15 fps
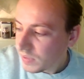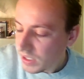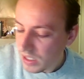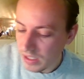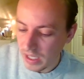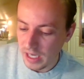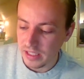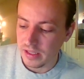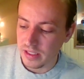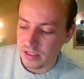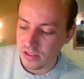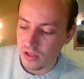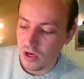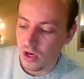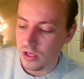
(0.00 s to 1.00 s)
I had this
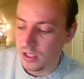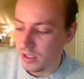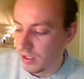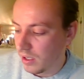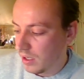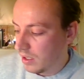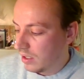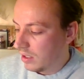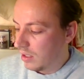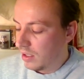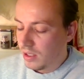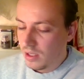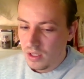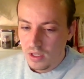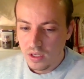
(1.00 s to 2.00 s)
card here,
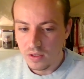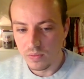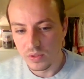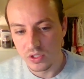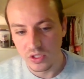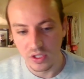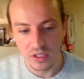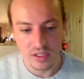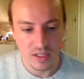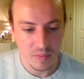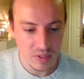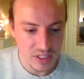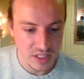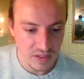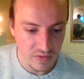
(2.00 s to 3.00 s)
which is, let me
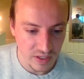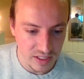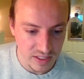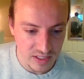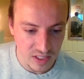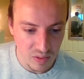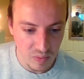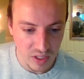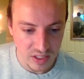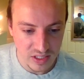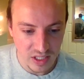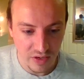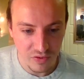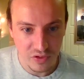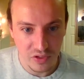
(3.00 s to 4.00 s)
see if I can see
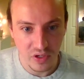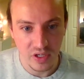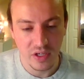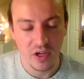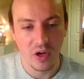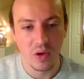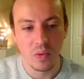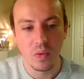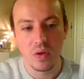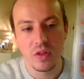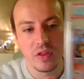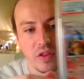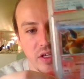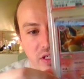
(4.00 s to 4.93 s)
myself so I know. This